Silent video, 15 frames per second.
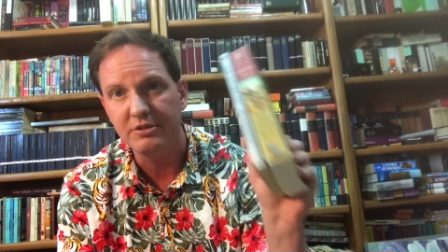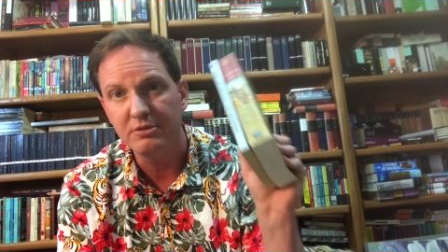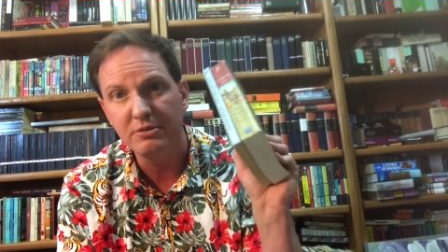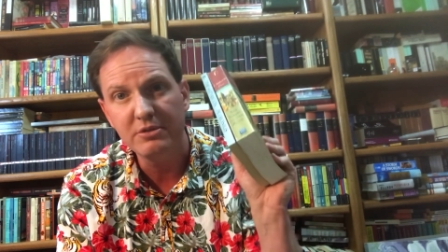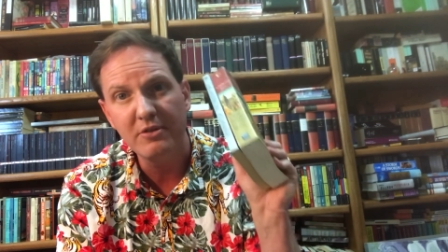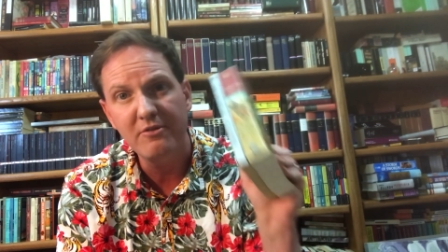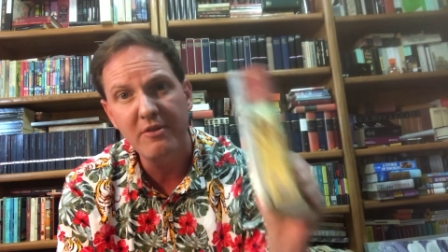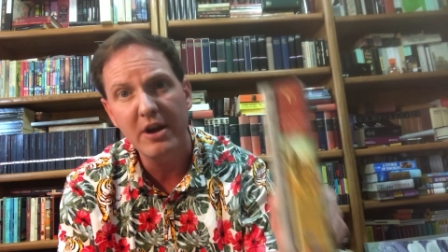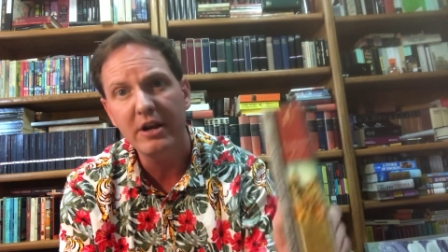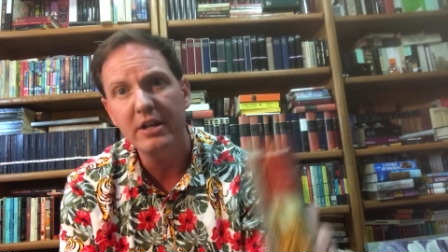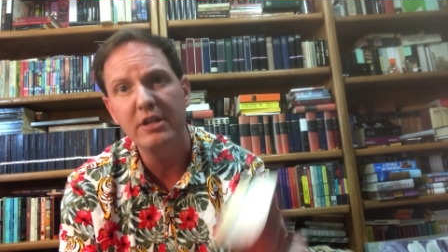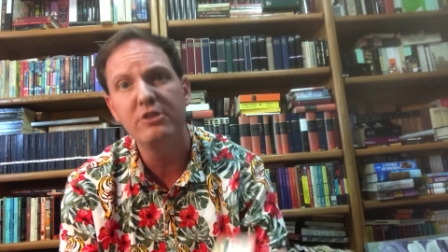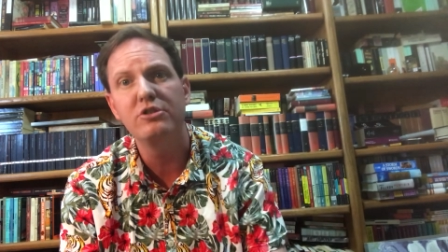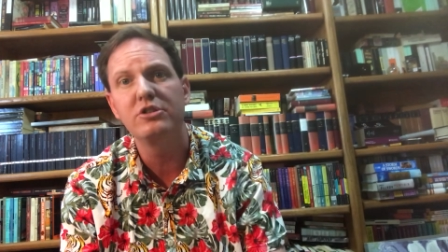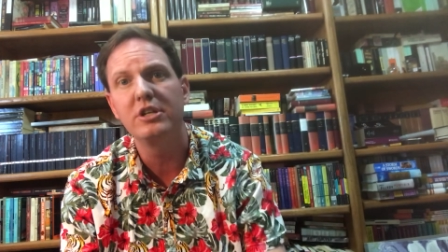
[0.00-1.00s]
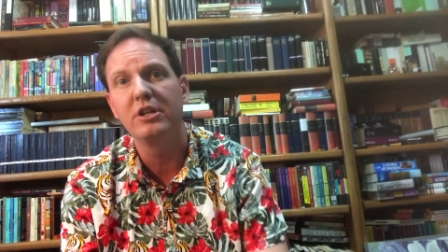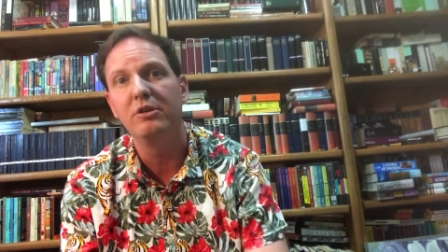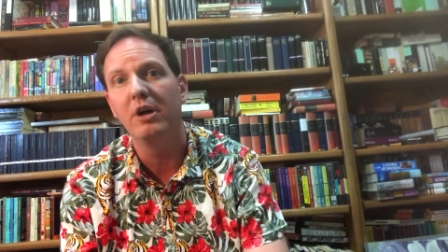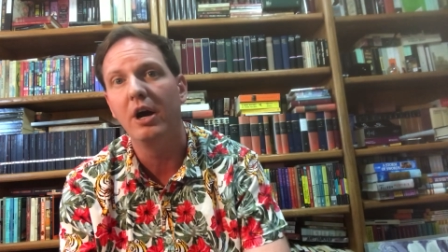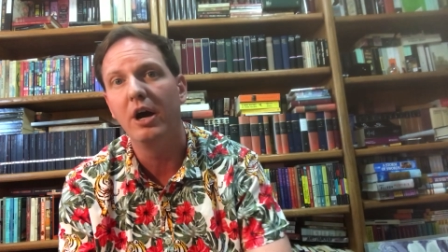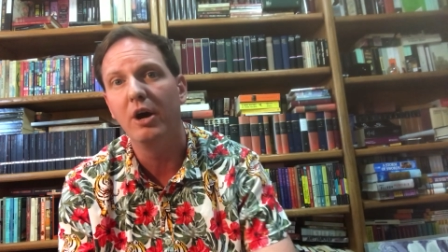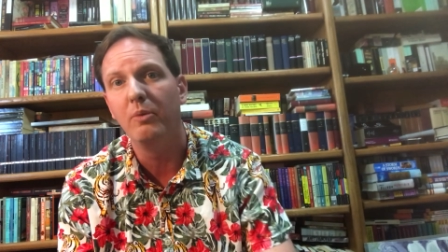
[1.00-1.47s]
So it was a very interesting
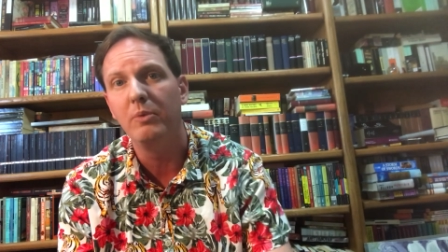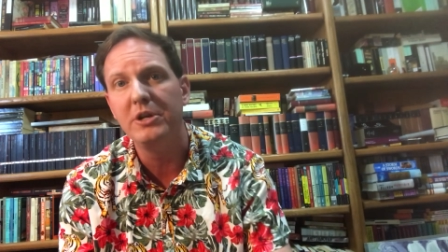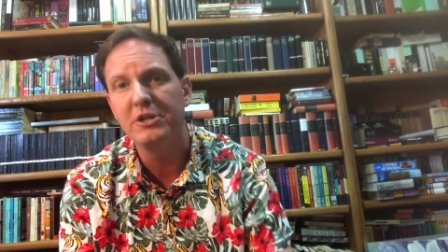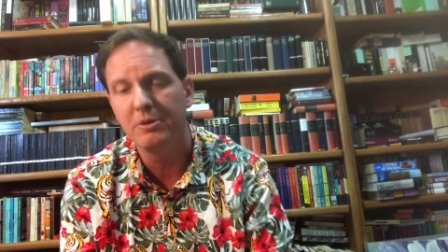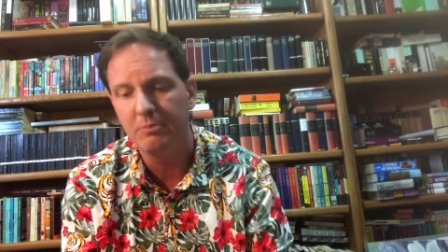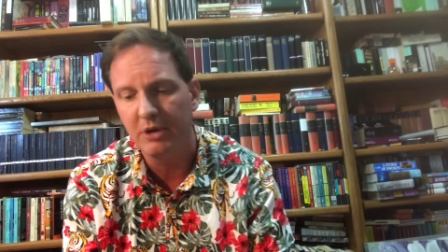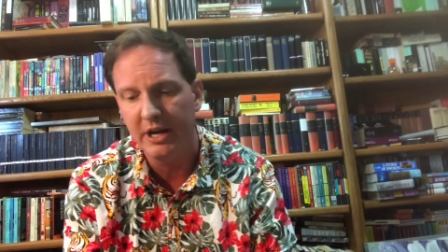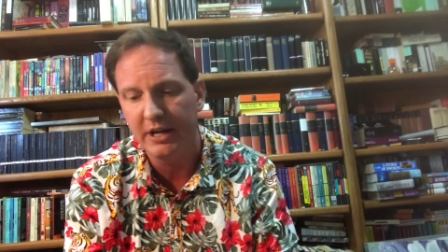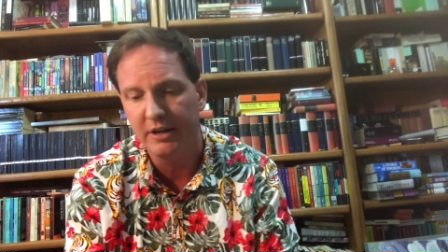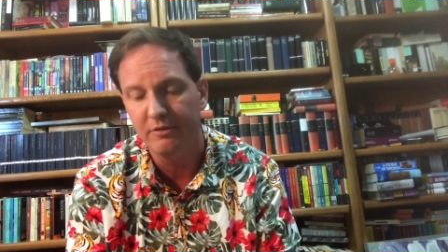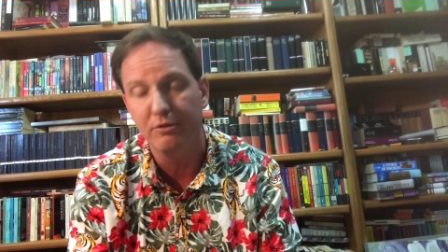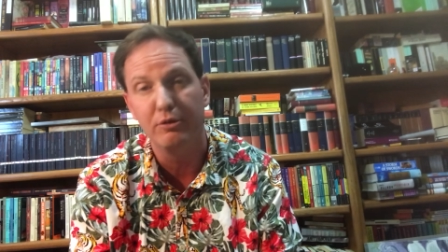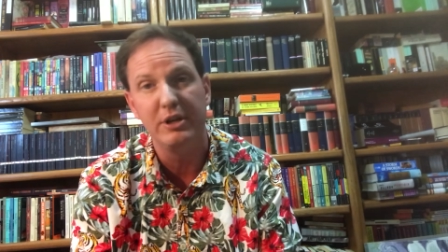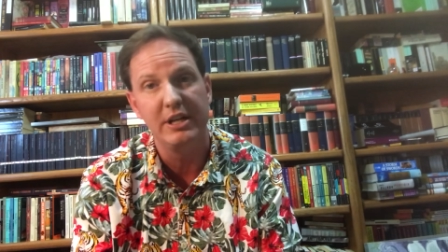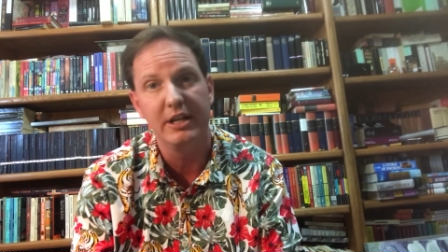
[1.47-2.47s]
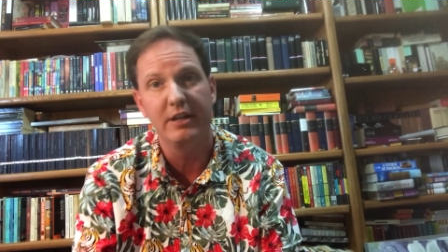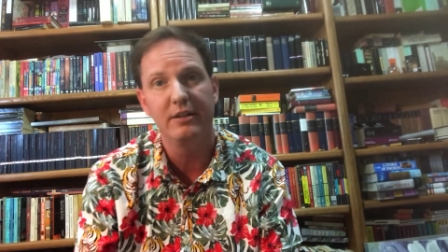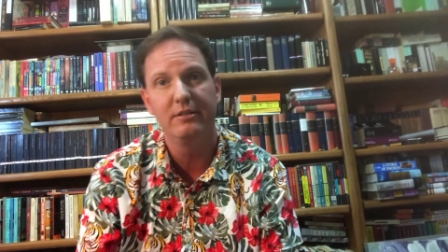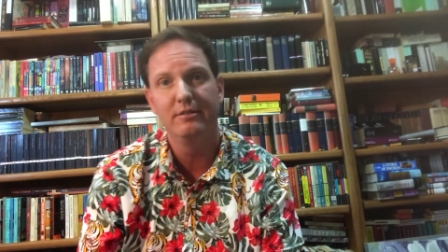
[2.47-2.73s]
uh, winter break of reading.